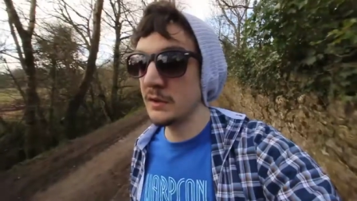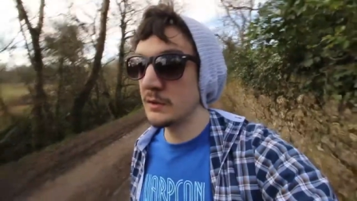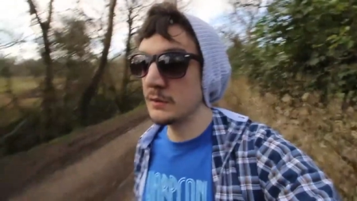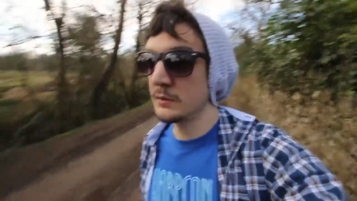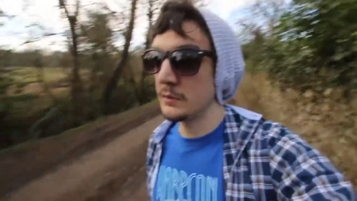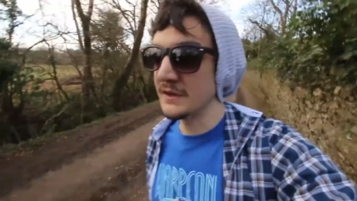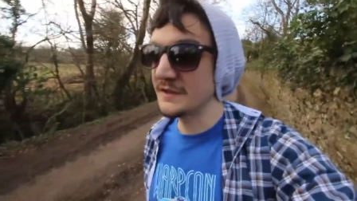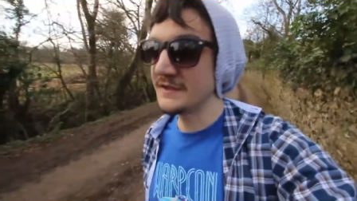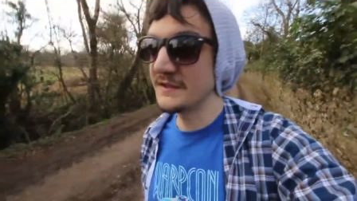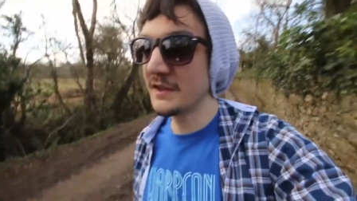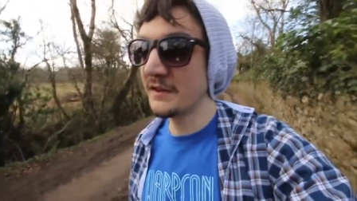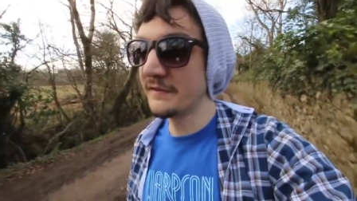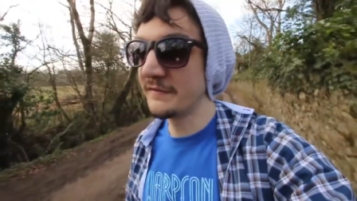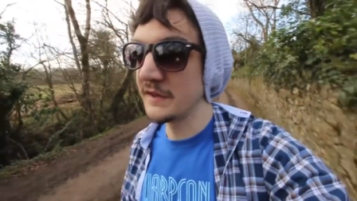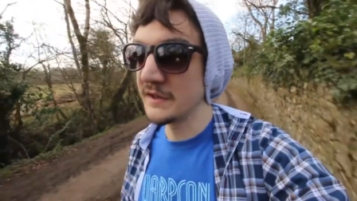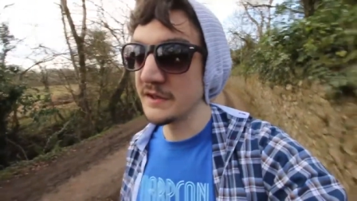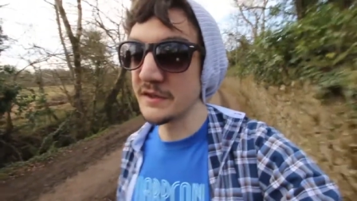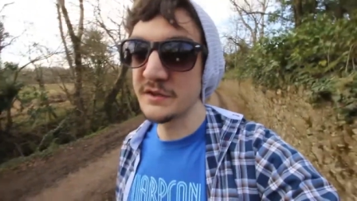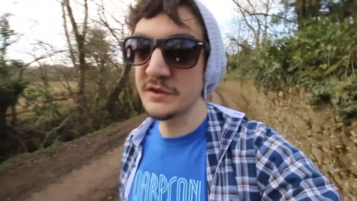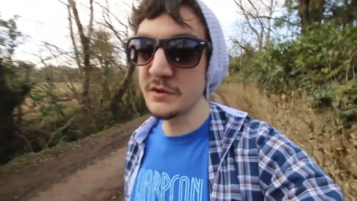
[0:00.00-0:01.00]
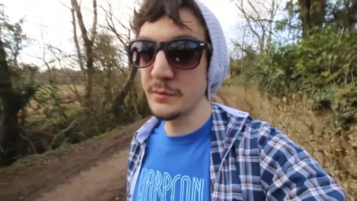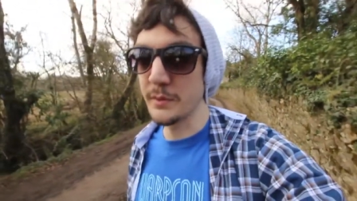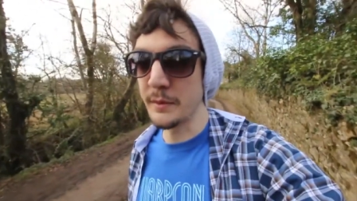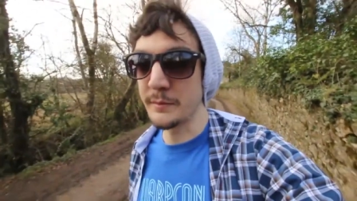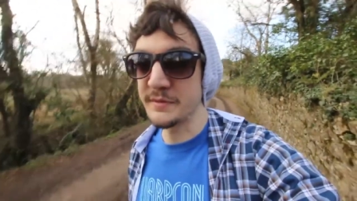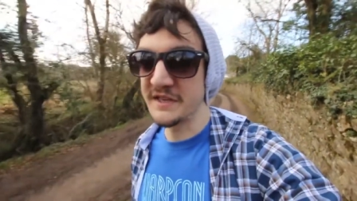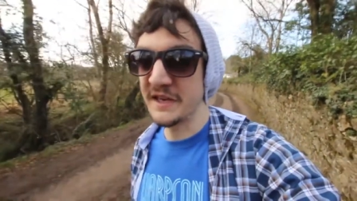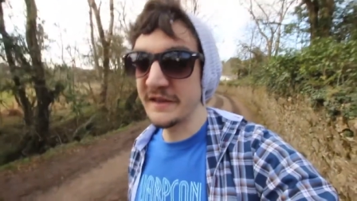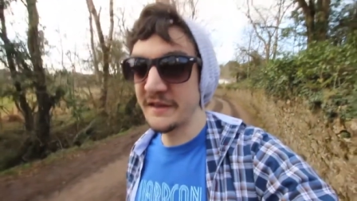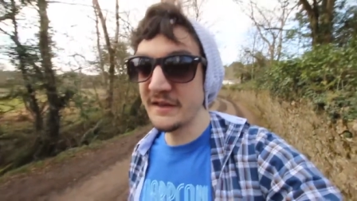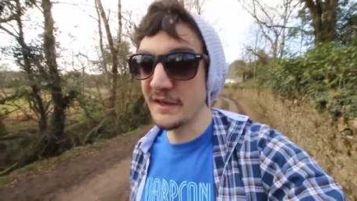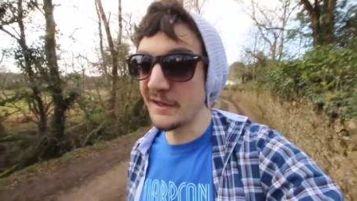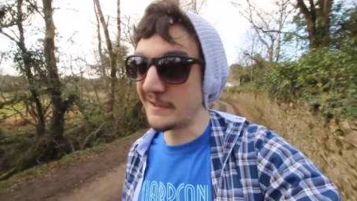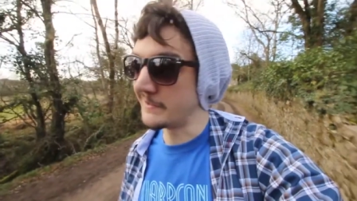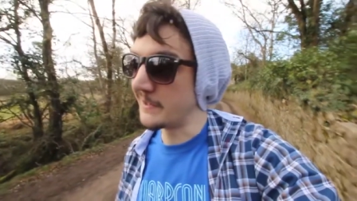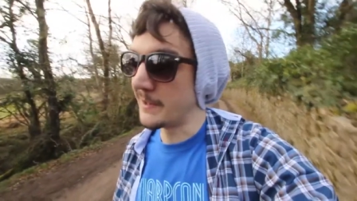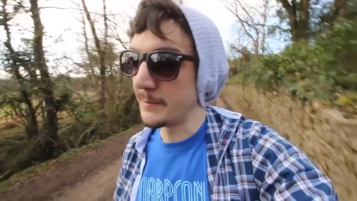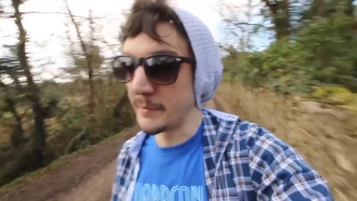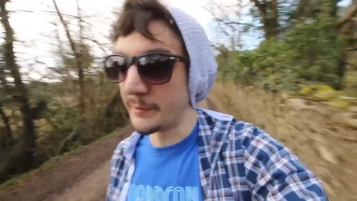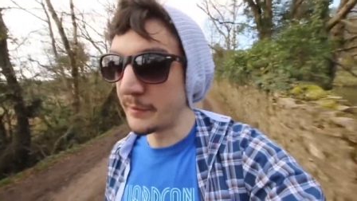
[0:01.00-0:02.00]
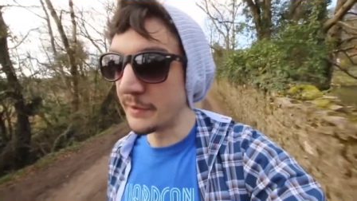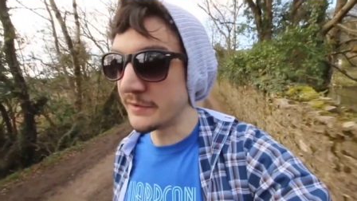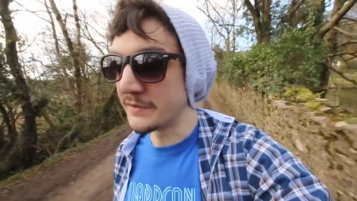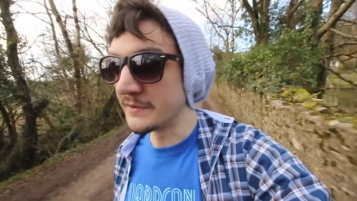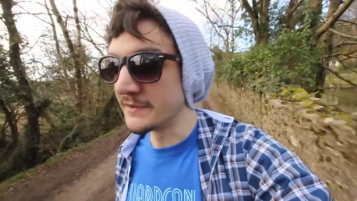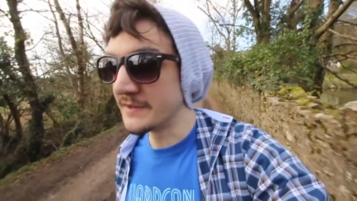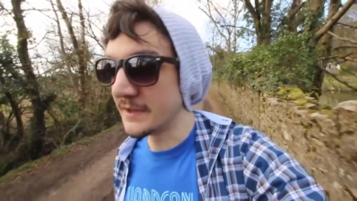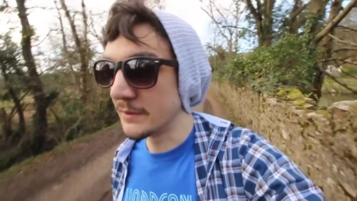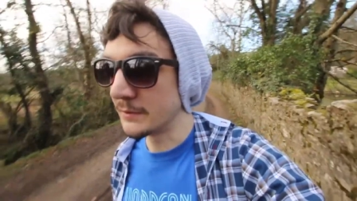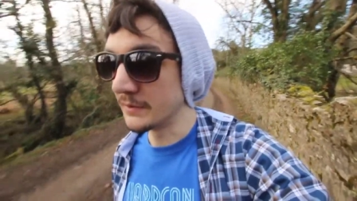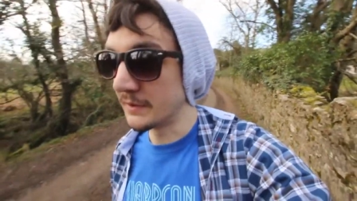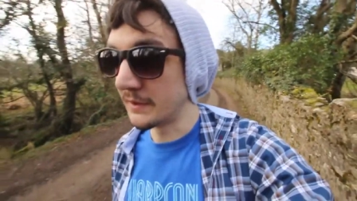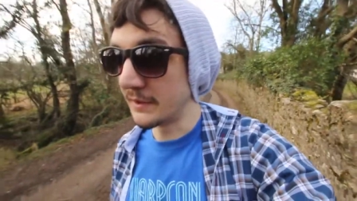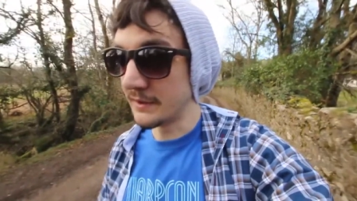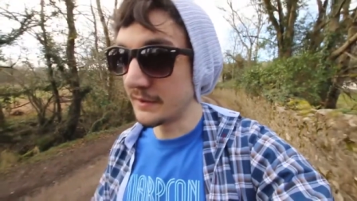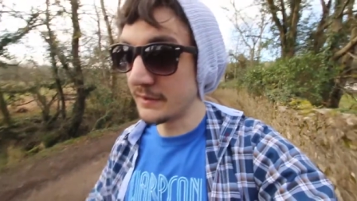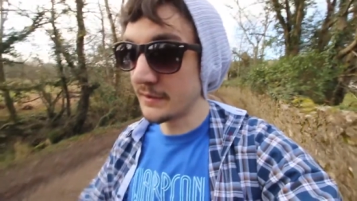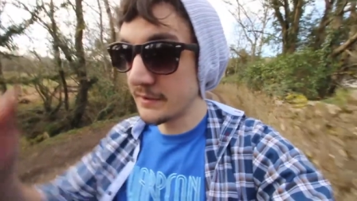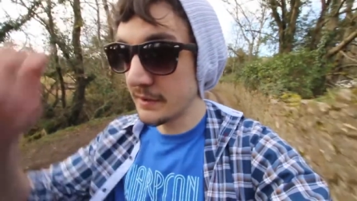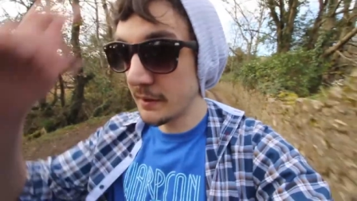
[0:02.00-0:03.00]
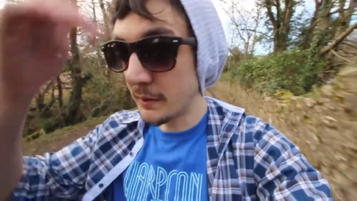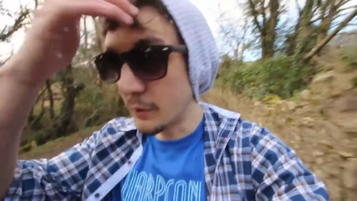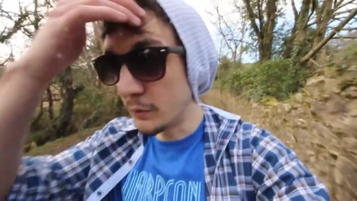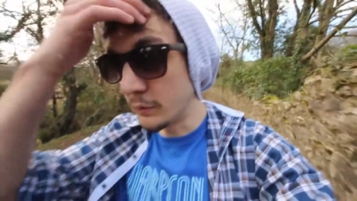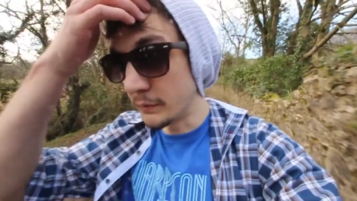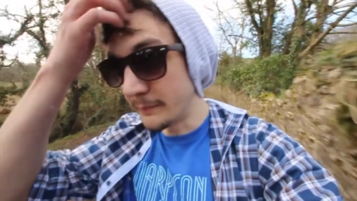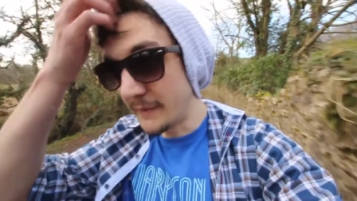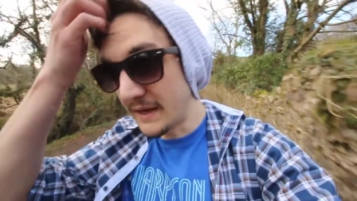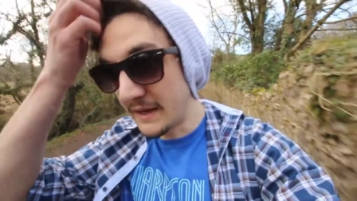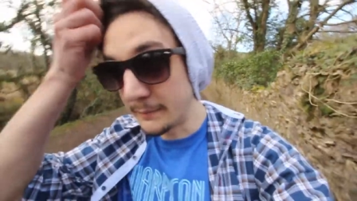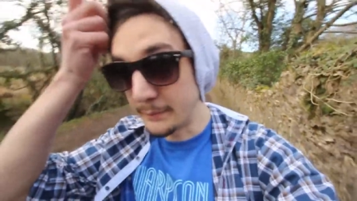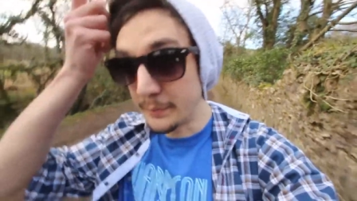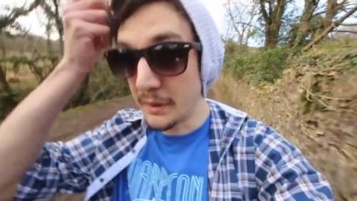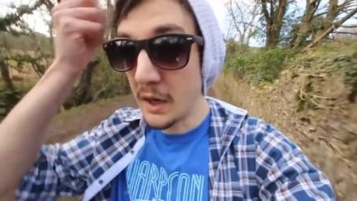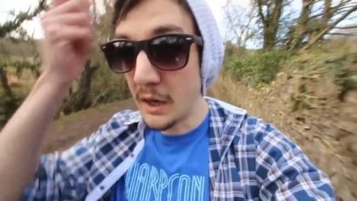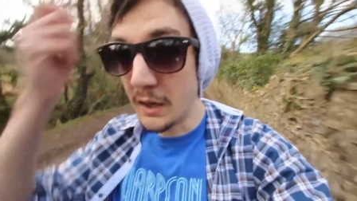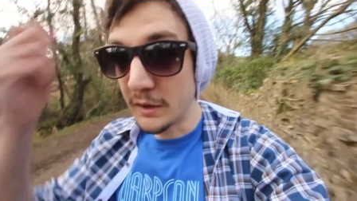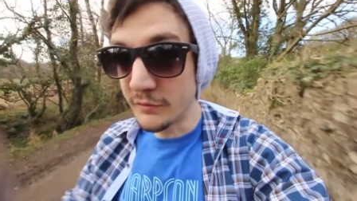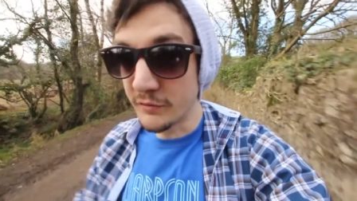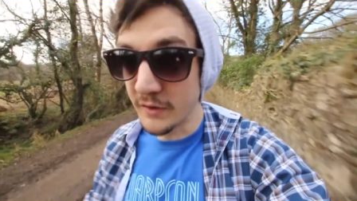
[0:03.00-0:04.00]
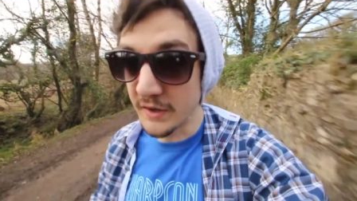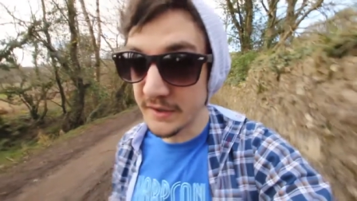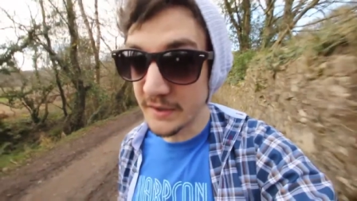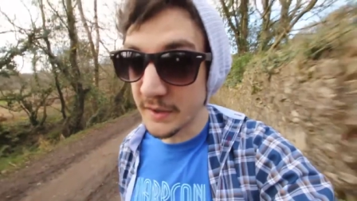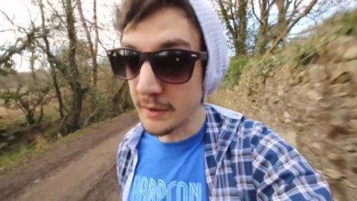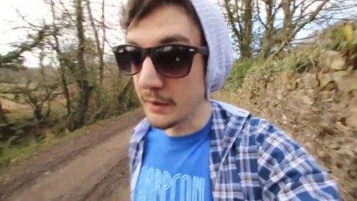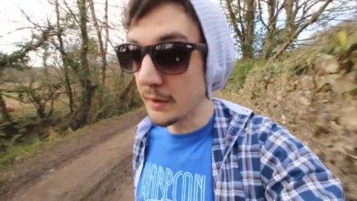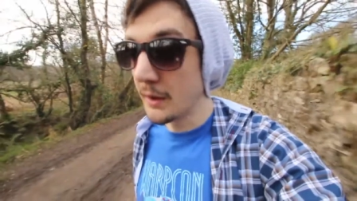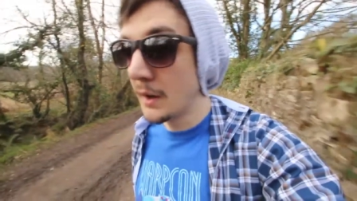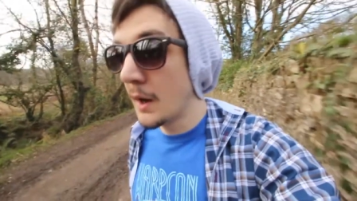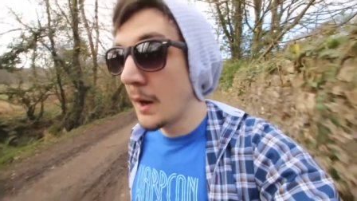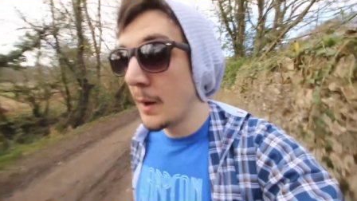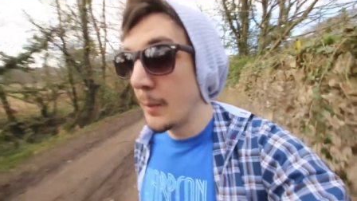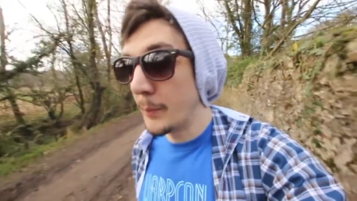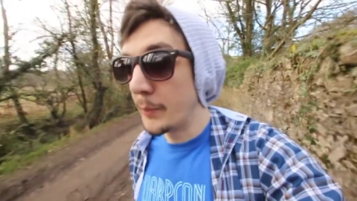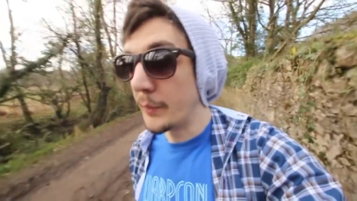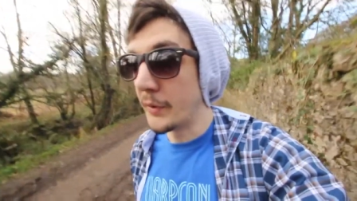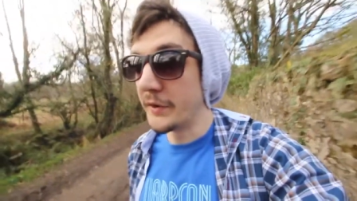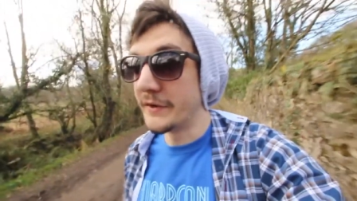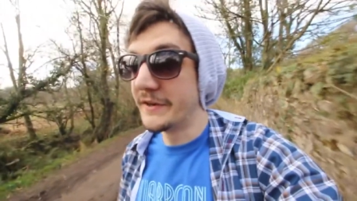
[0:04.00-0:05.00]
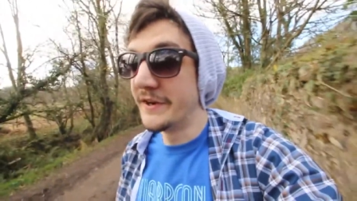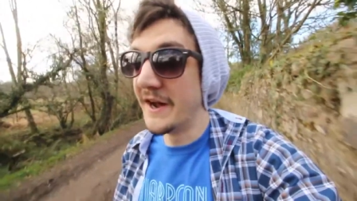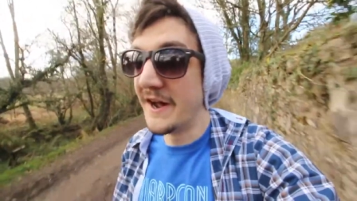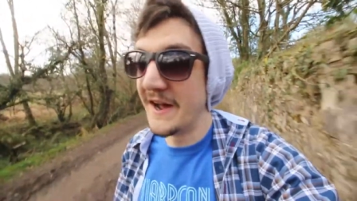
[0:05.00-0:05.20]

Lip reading: know, I still find it super upsetting, and I'm about to sound like old man pod right here, but